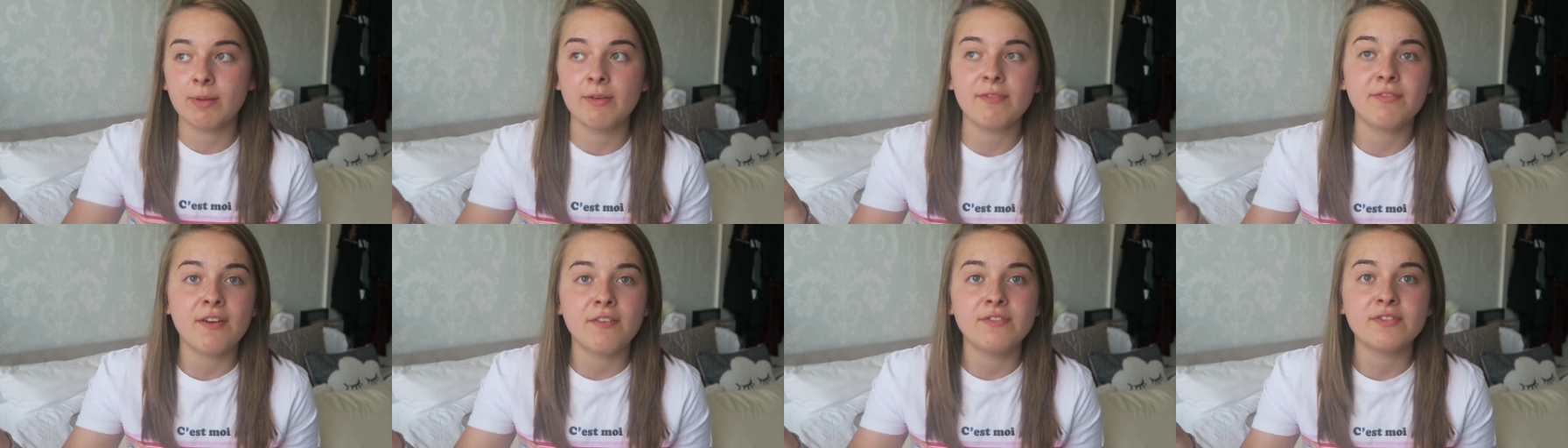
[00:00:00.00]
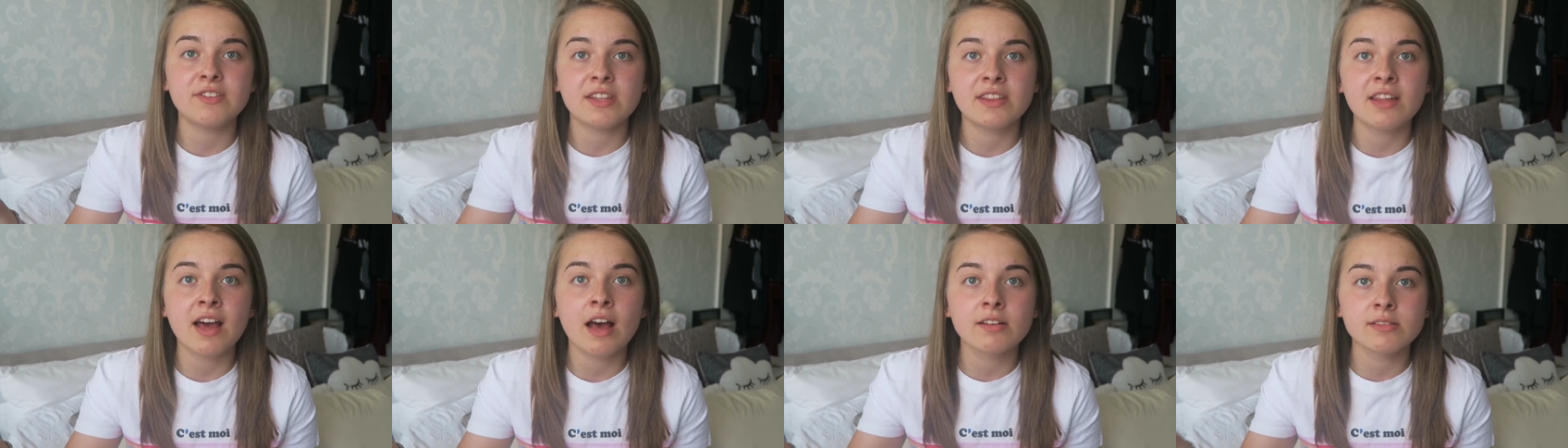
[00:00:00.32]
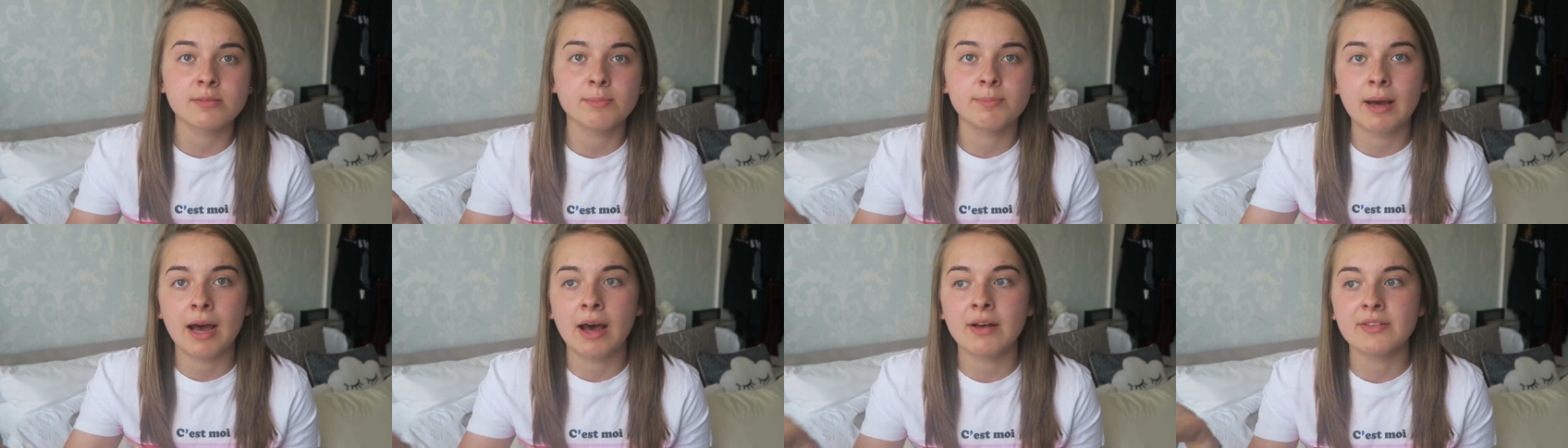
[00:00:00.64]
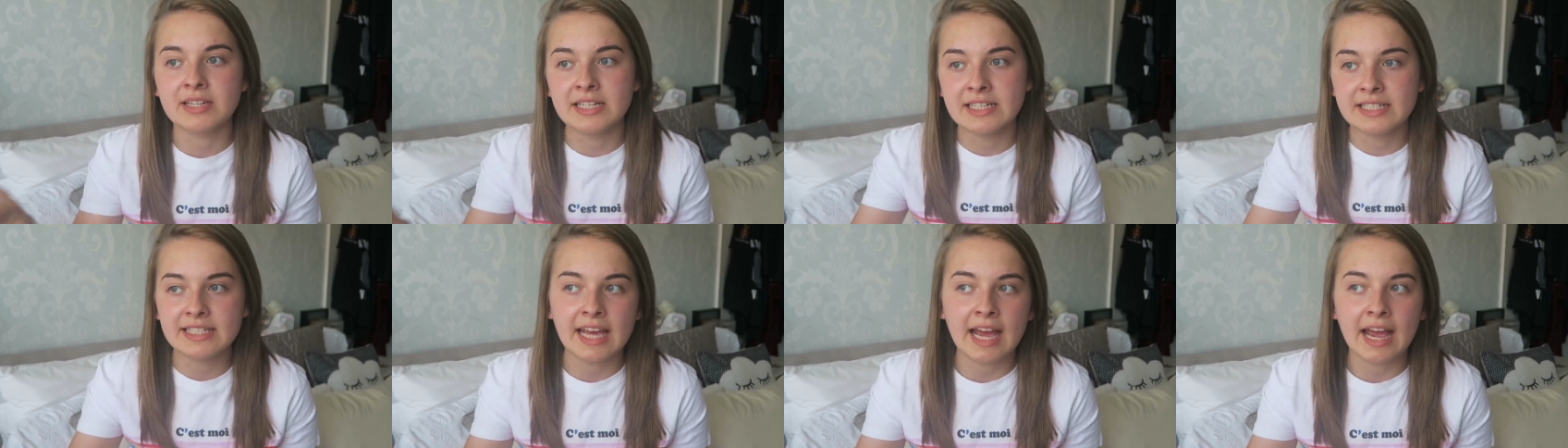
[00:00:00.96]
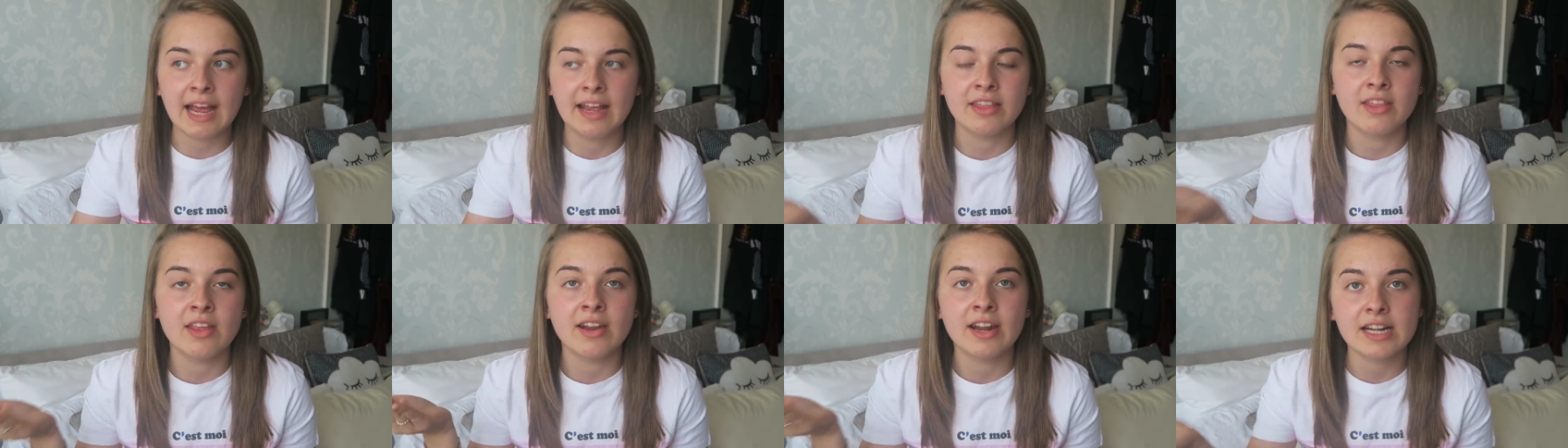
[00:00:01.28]
to be £50,000 in
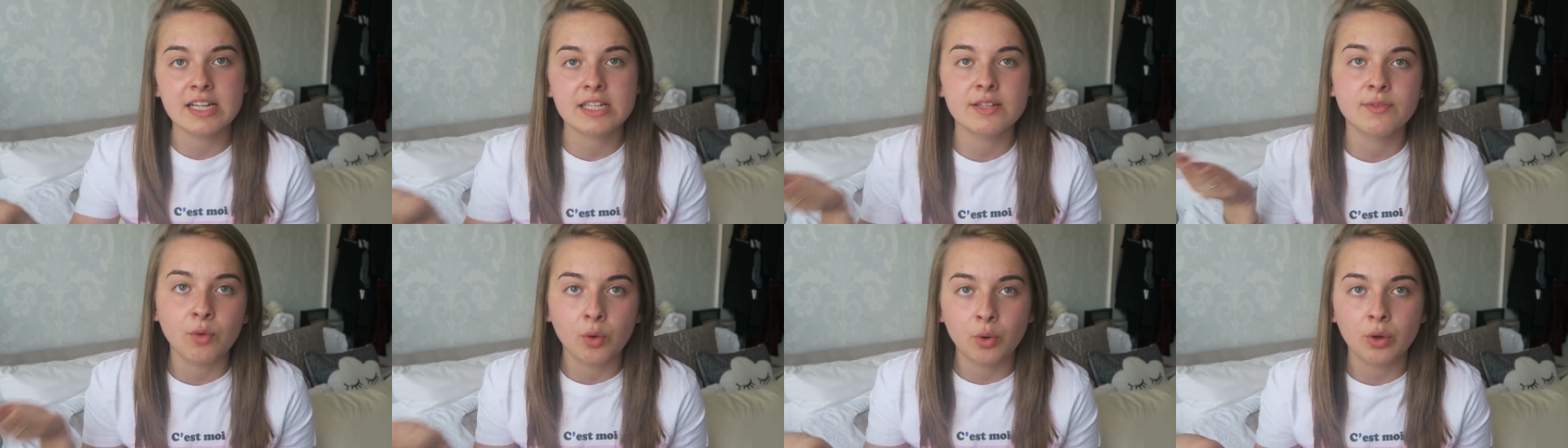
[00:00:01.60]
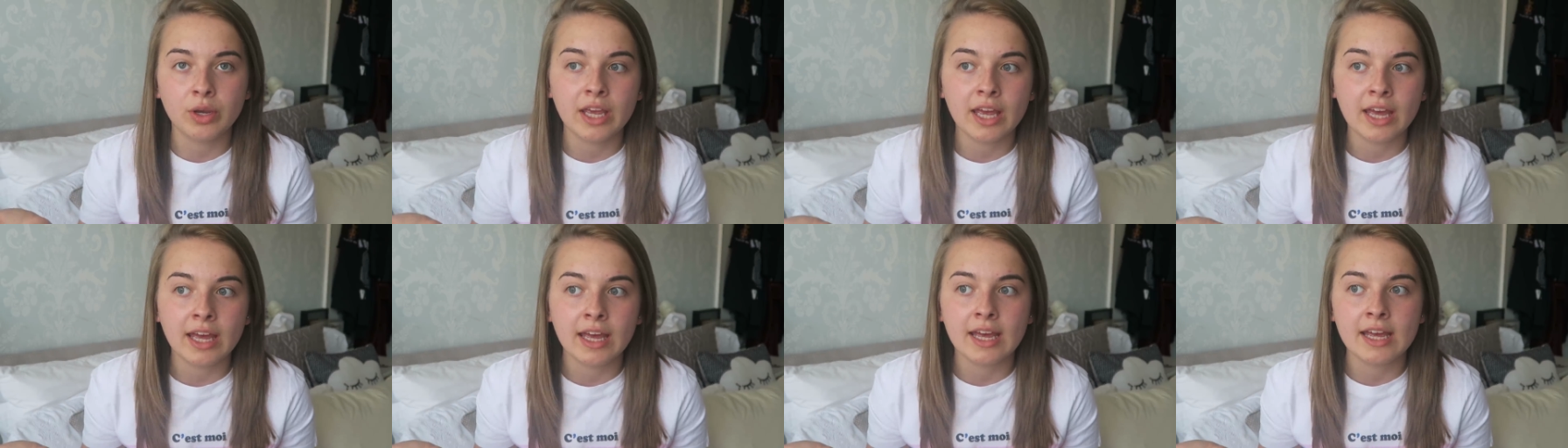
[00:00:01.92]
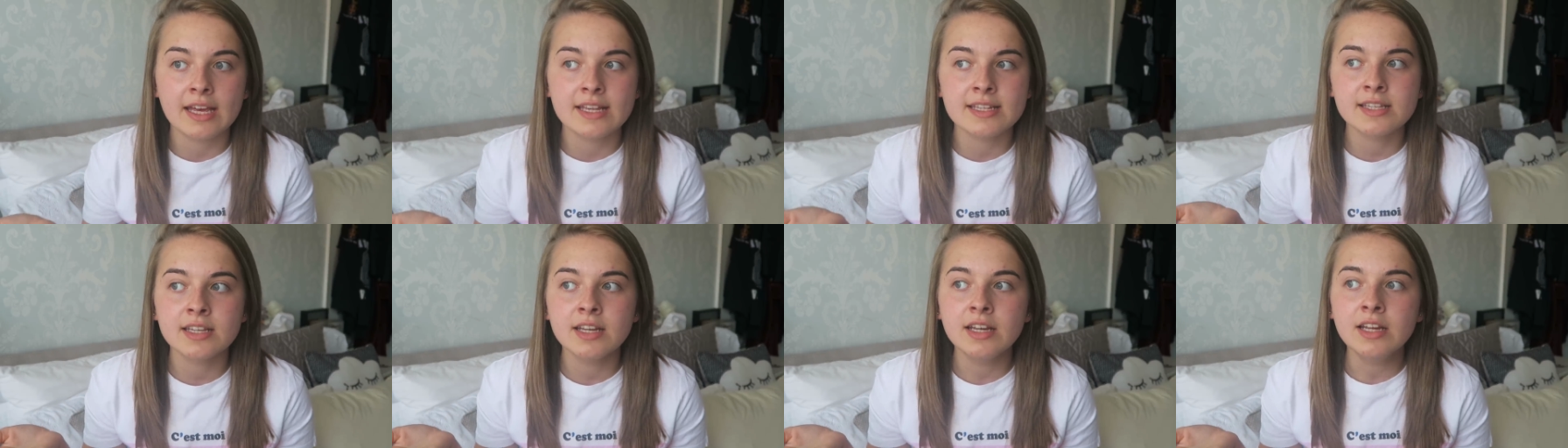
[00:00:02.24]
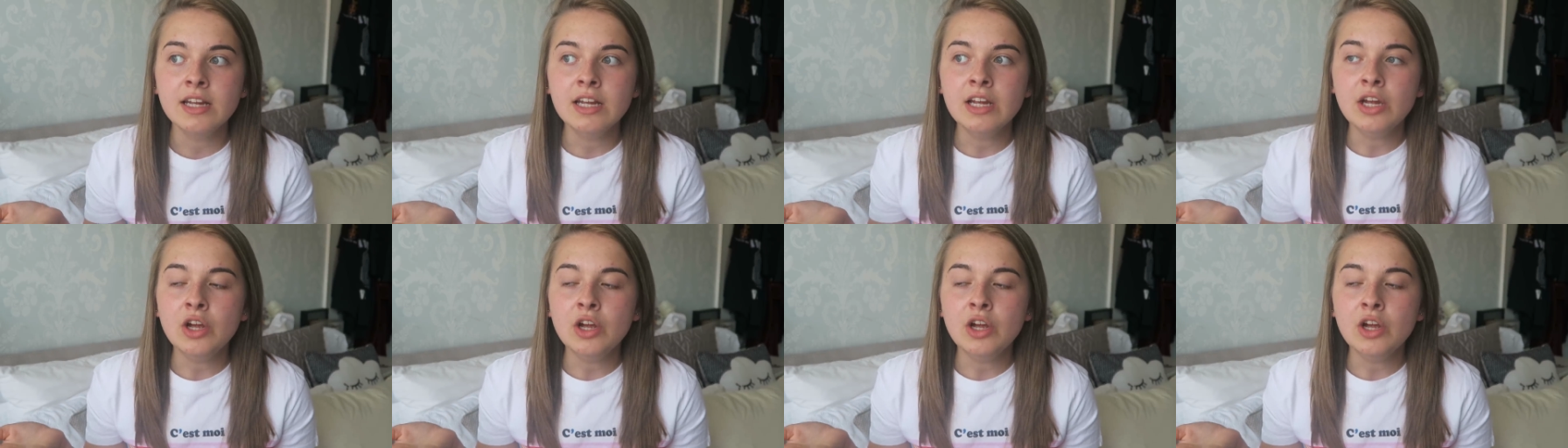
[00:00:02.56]
debt in the next 4 years,